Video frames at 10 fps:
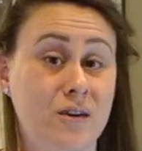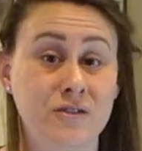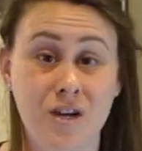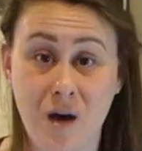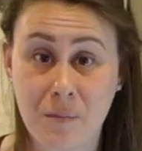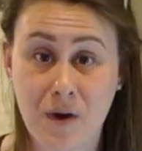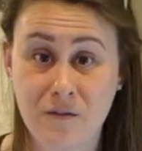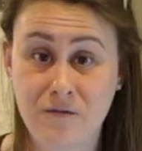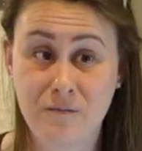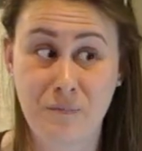on top
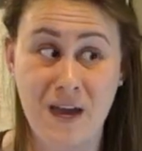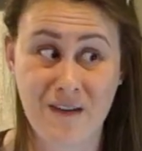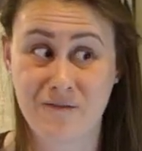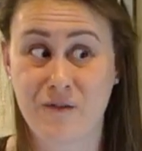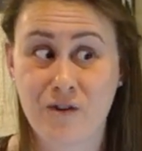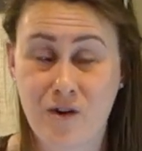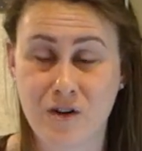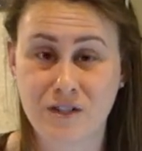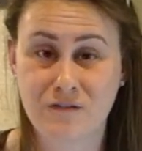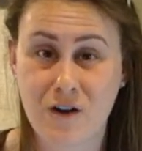of paying for the
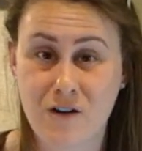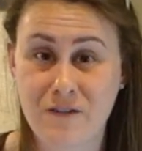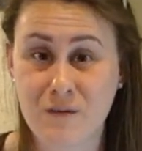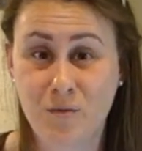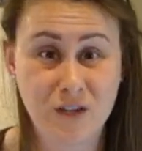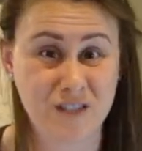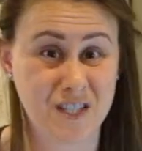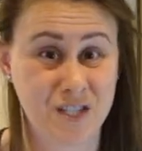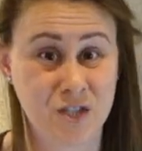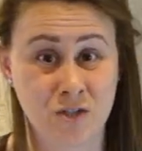cost of the RV plus
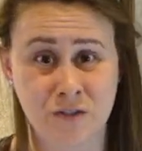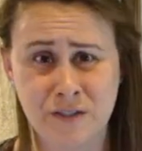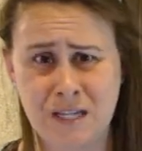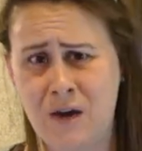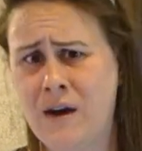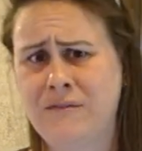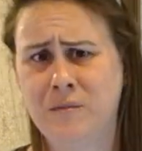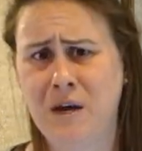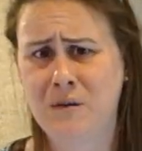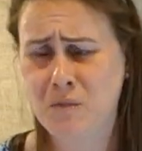the insurance. Now I have to
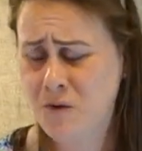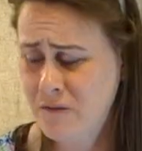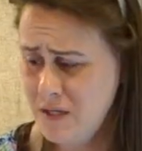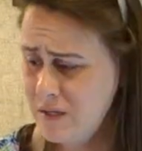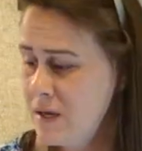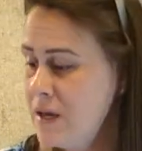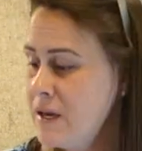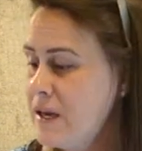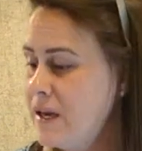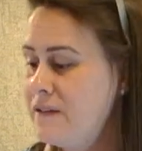pay to move it,
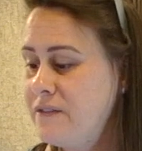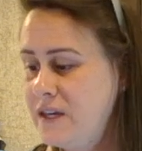and